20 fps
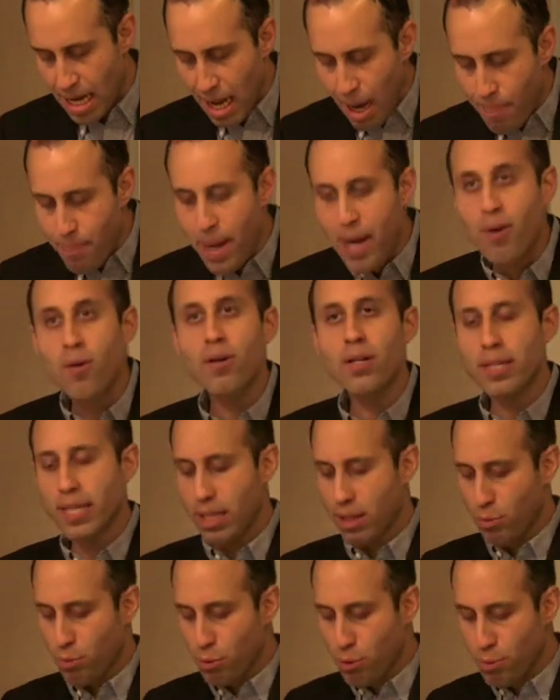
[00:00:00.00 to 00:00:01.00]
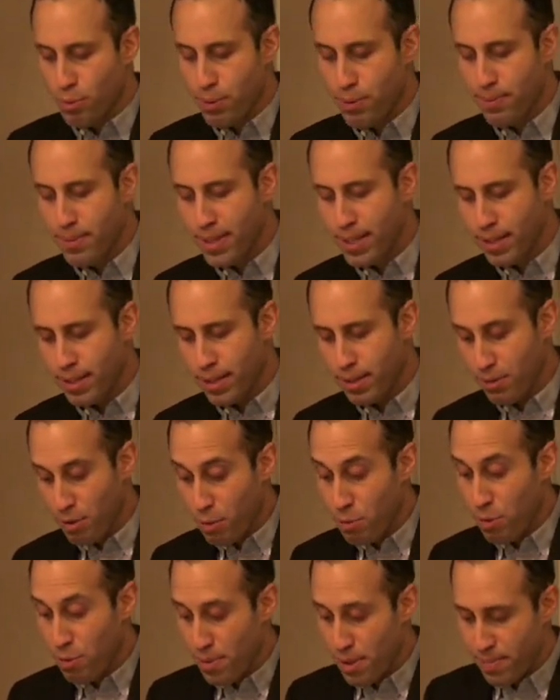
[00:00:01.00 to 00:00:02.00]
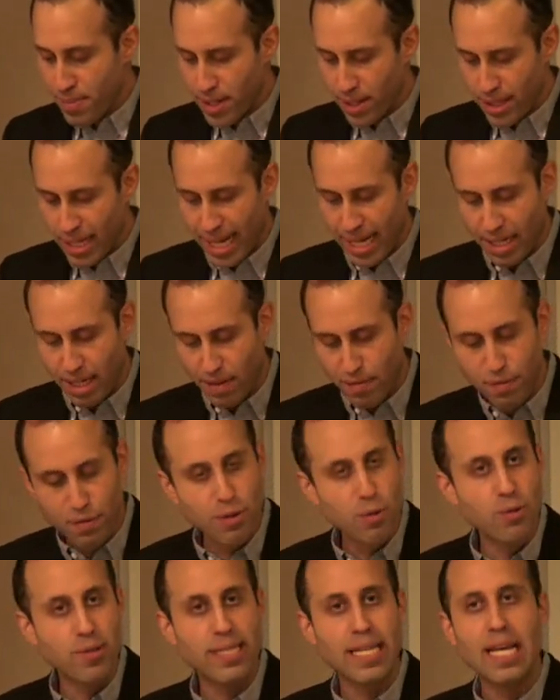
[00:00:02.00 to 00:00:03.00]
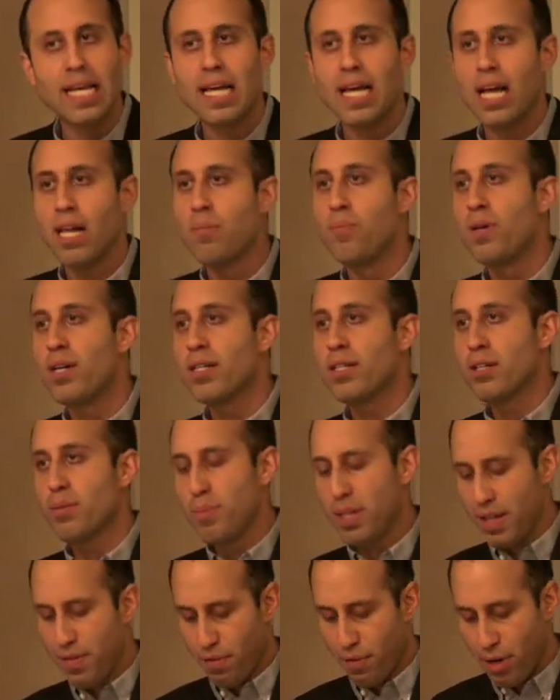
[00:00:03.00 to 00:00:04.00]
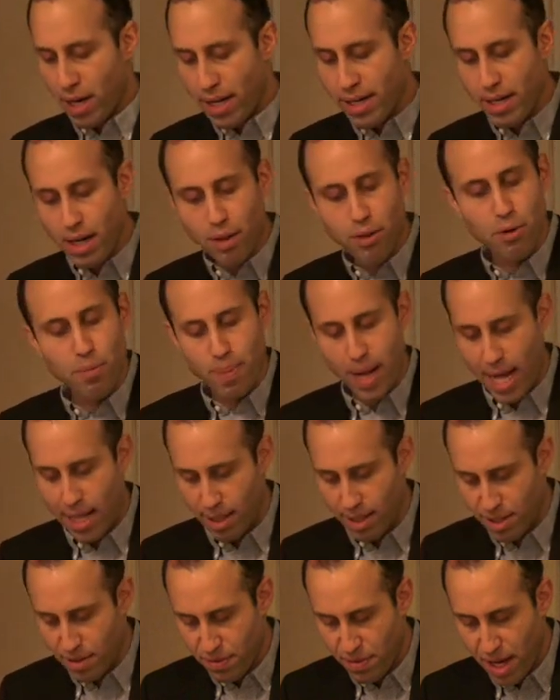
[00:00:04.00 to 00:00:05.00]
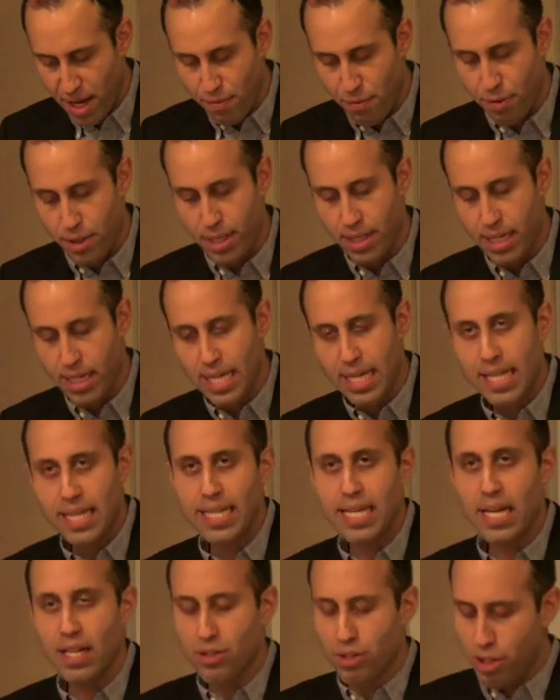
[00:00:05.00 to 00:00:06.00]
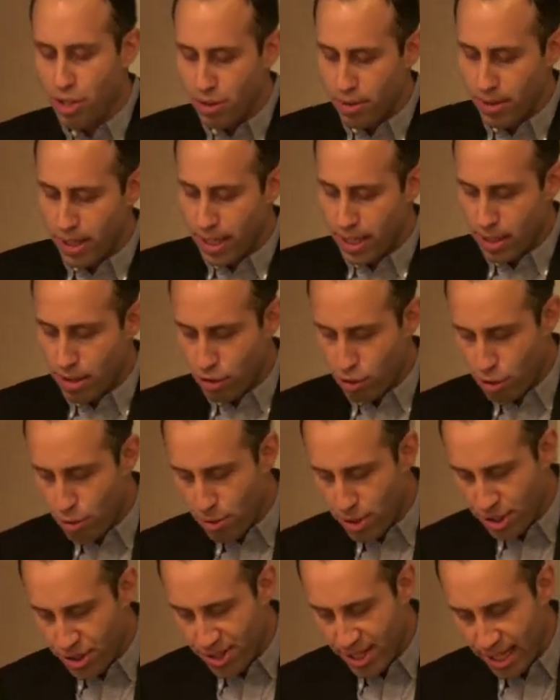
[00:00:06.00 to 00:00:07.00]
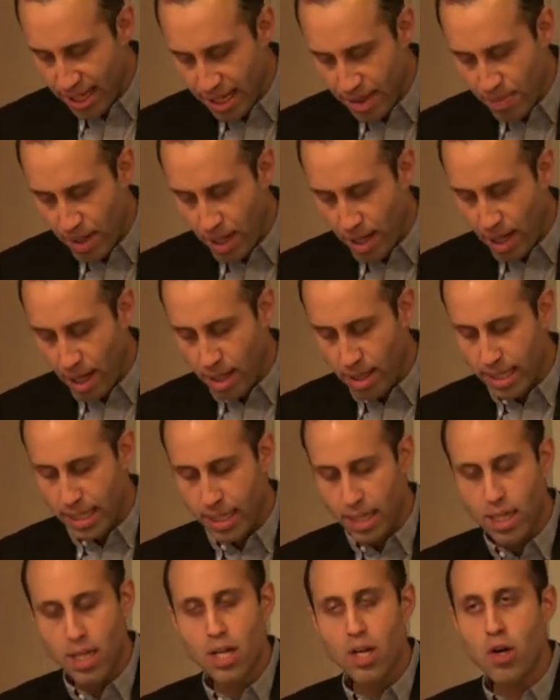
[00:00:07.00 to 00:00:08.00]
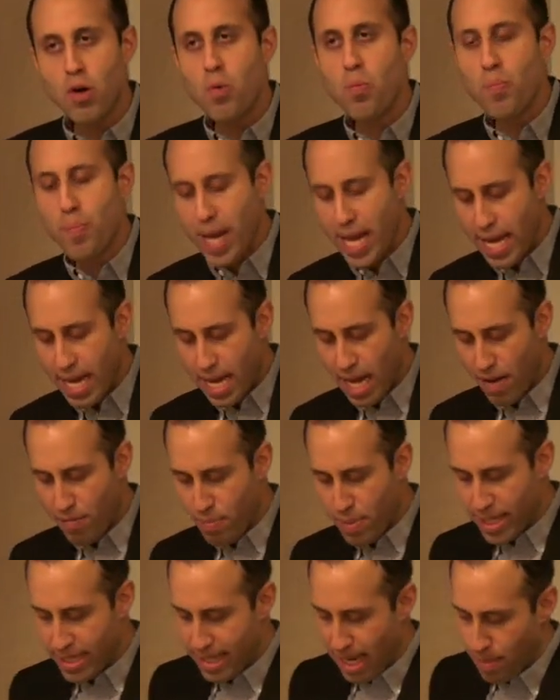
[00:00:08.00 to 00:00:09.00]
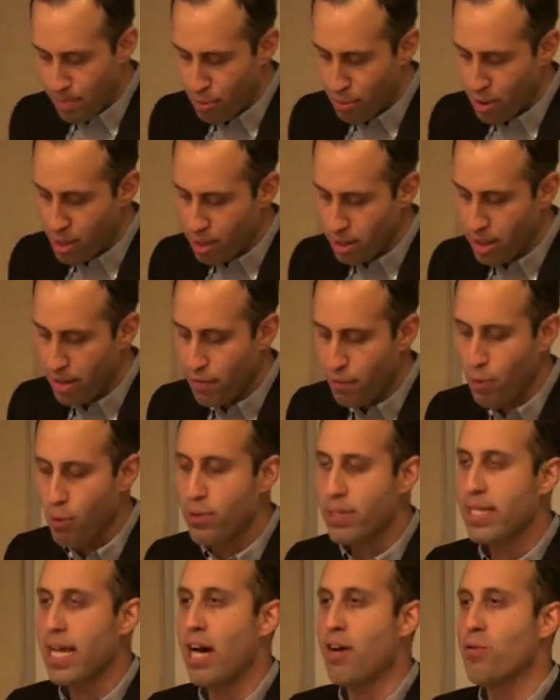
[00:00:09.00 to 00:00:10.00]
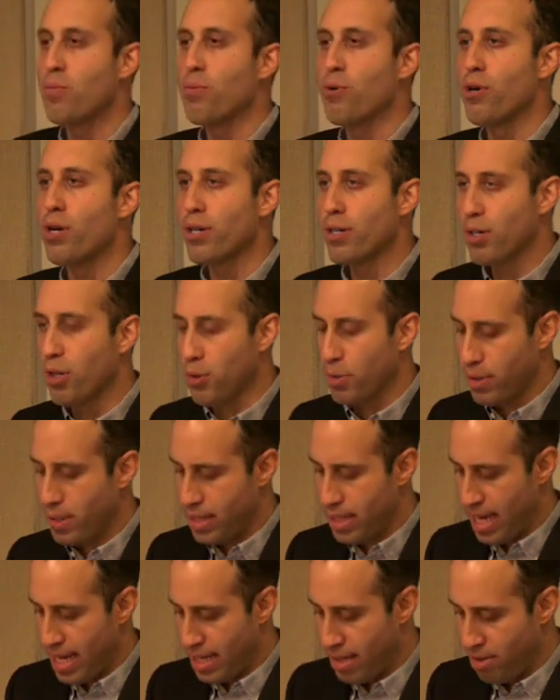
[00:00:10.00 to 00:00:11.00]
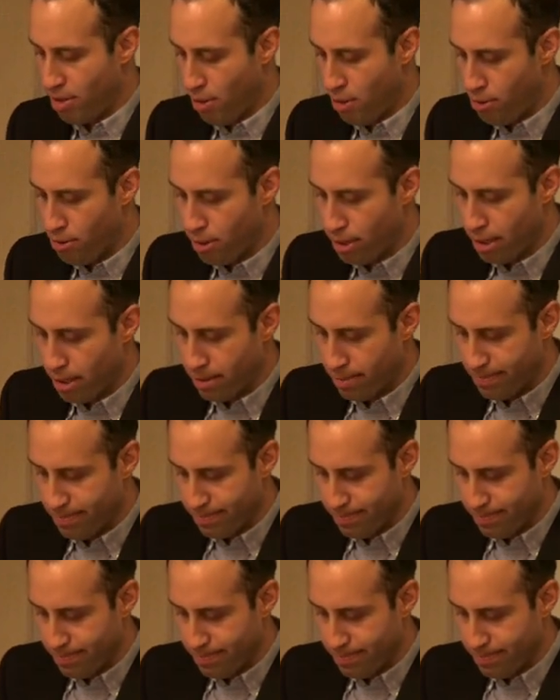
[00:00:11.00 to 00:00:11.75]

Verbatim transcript: Apparently, the rumor mill, the rumor mill had confused El Maghribi for another palace favorite, the Algerian Jewish Selim Halali, who may have been temporarily forced out of Morocco days earlier.